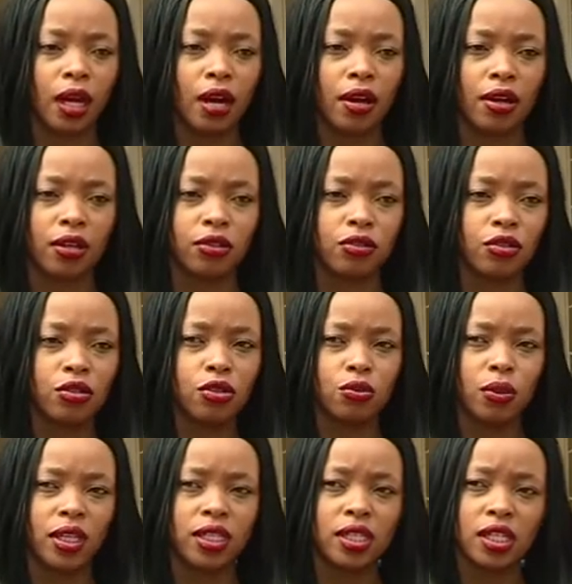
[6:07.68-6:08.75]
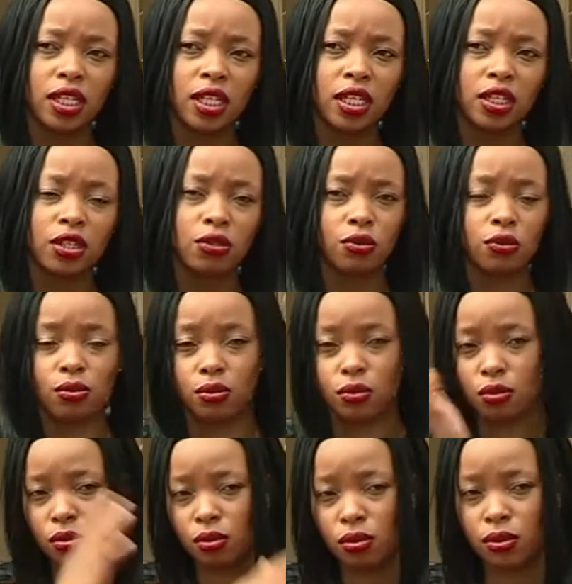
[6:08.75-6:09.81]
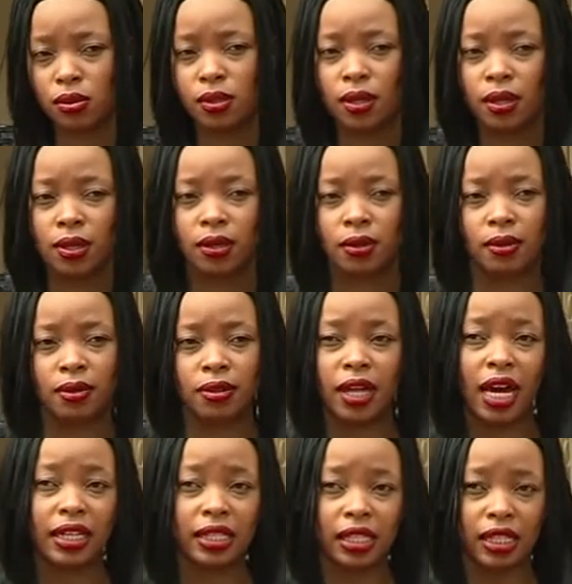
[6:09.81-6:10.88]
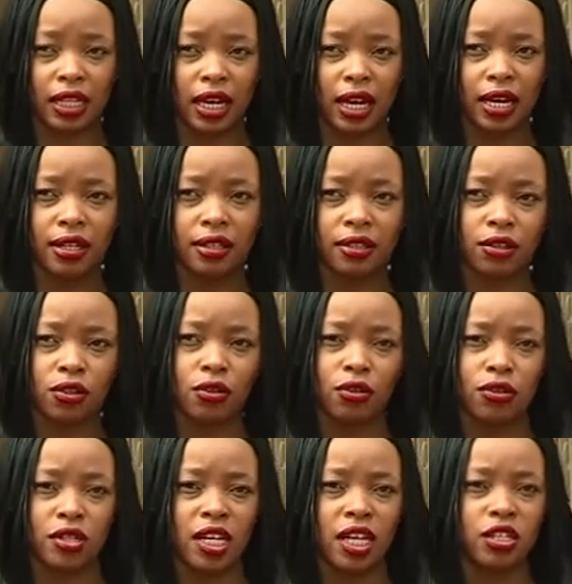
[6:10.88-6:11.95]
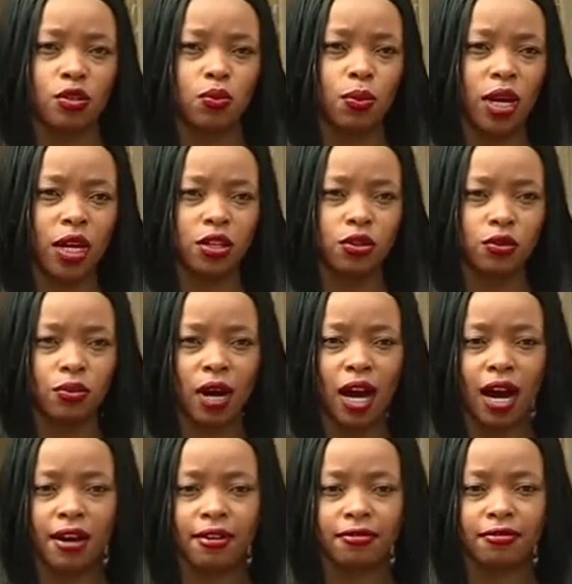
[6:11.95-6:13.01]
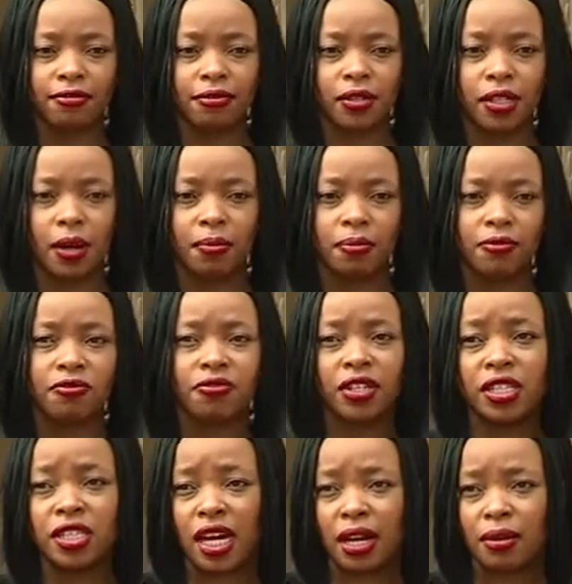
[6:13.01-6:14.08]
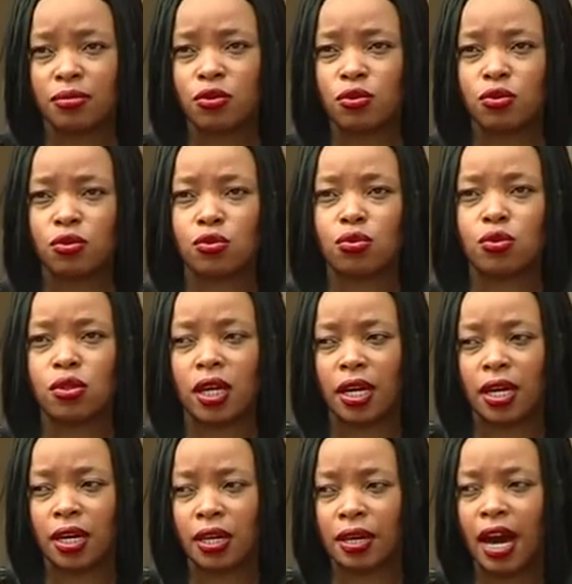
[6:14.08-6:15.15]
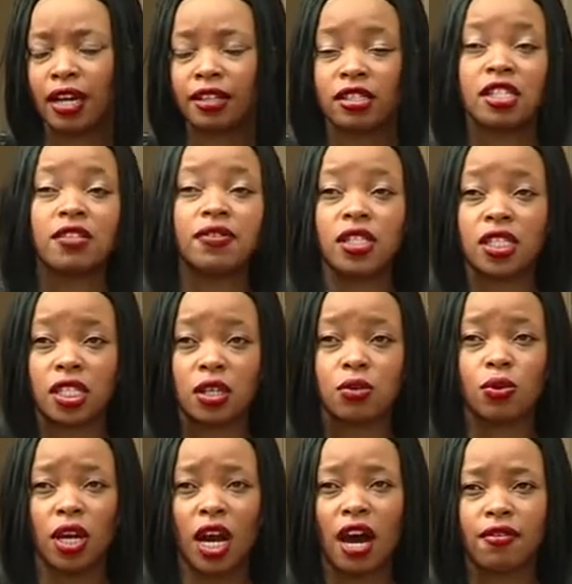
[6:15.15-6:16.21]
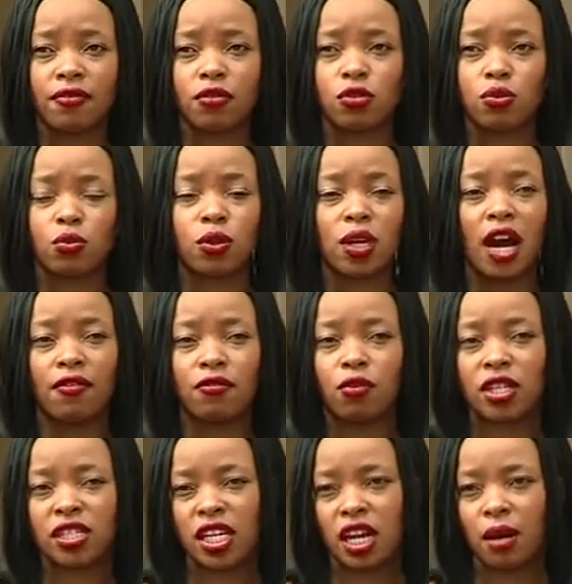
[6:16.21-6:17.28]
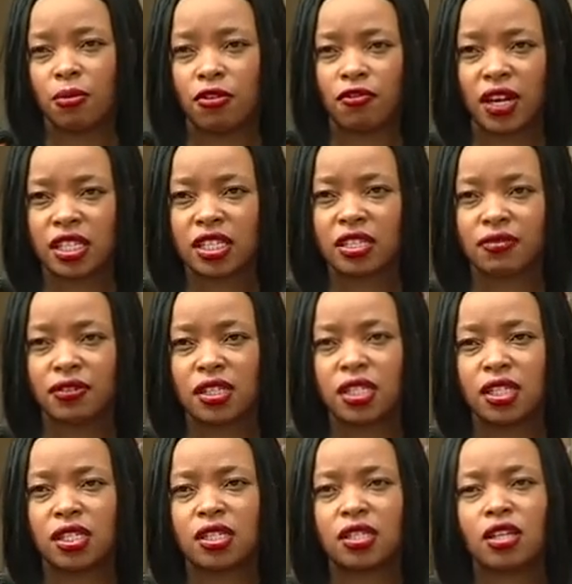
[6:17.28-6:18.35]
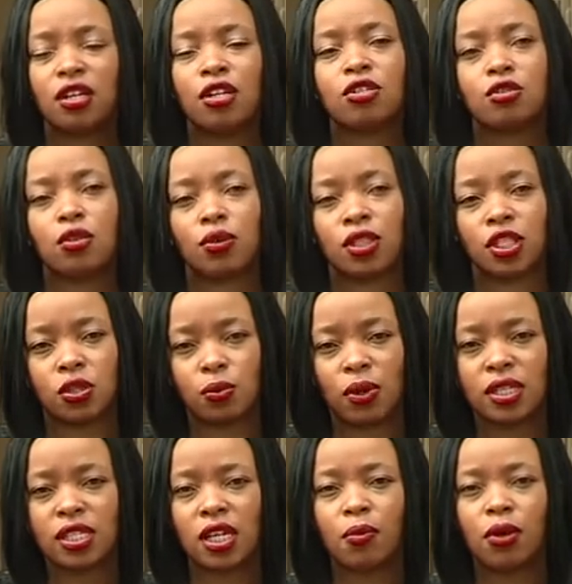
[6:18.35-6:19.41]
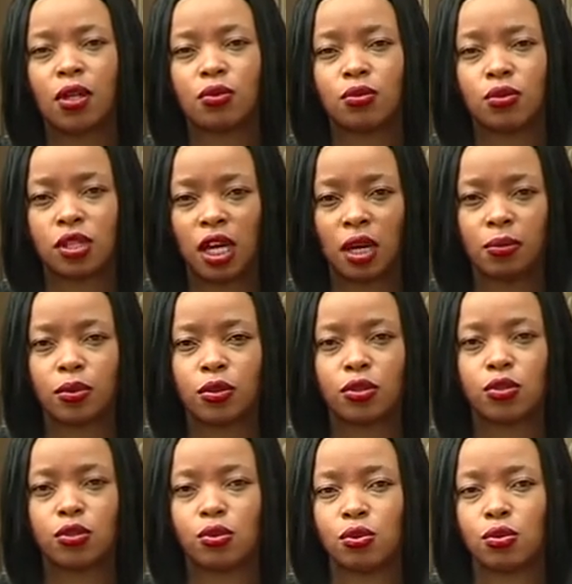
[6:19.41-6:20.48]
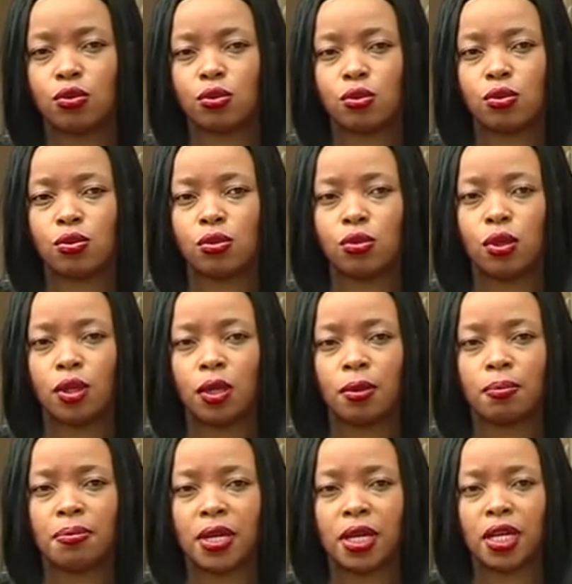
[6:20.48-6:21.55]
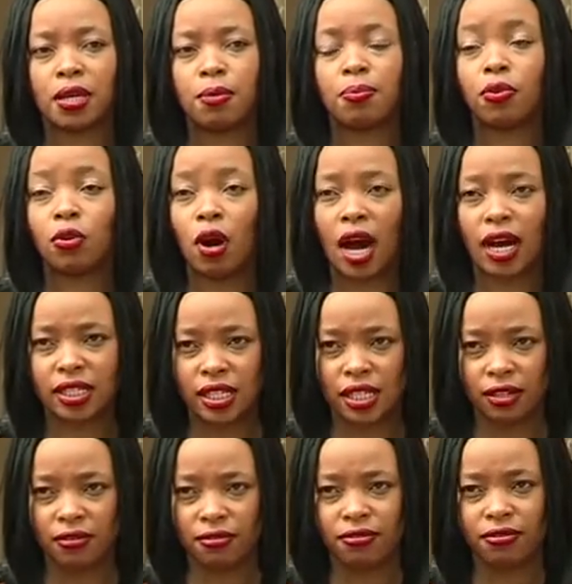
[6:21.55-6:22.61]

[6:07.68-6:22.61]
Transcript: around 20 to 30 there, because that's when you have some free time to do the activities that we have, because we have quite a number of activities. So we just want someone who's able to be proactive.